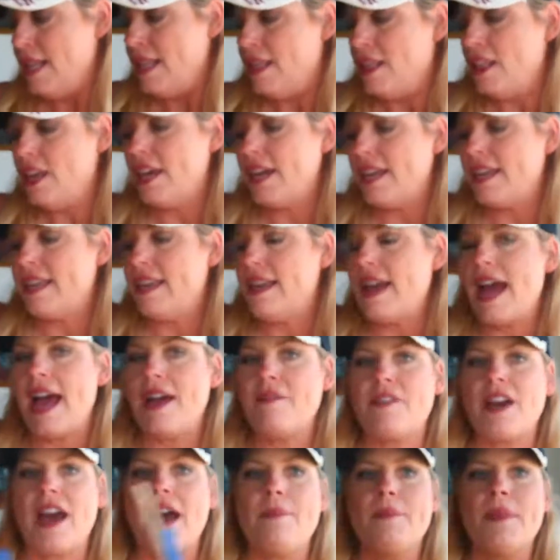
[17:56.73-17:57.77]
Look,
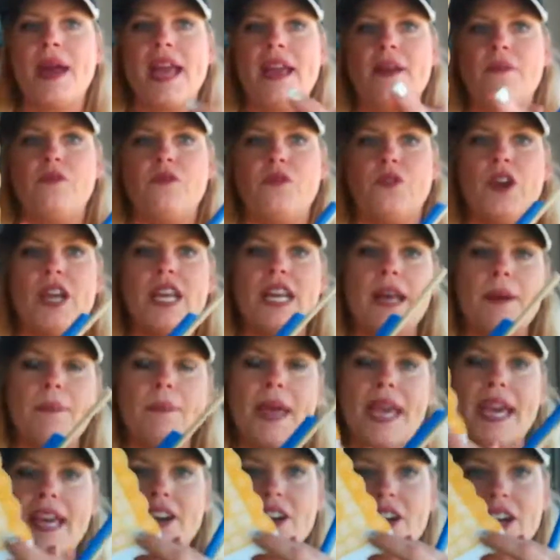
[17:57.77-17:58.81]
I've got my Frida
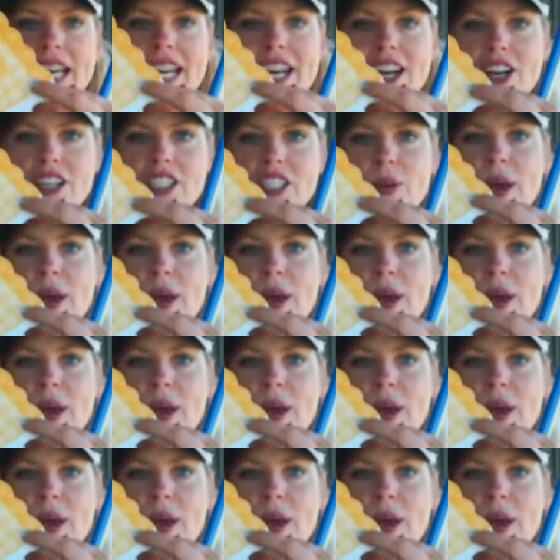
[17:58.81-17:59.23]
banner here,